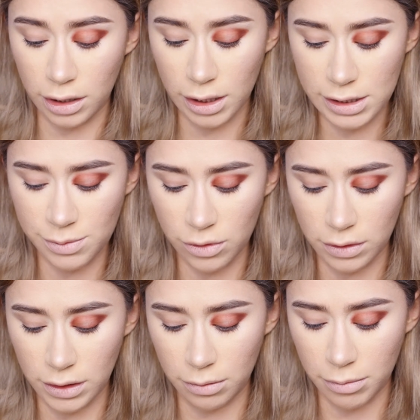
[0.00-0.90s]
a lot
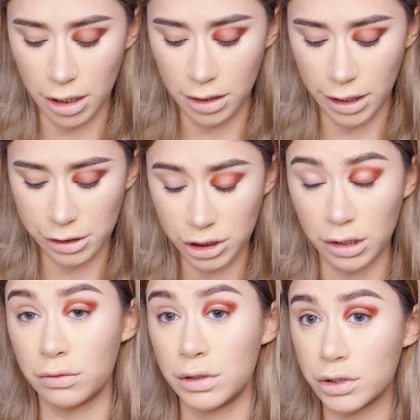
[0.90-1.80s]
smoother than my
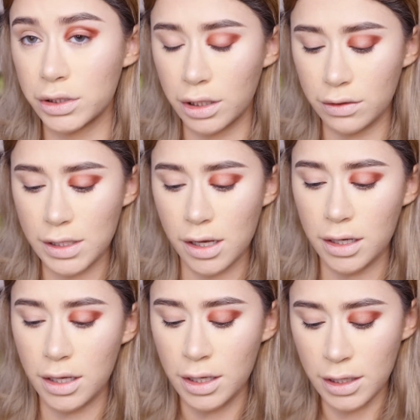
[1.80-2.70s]
eyeshadow usually goes on.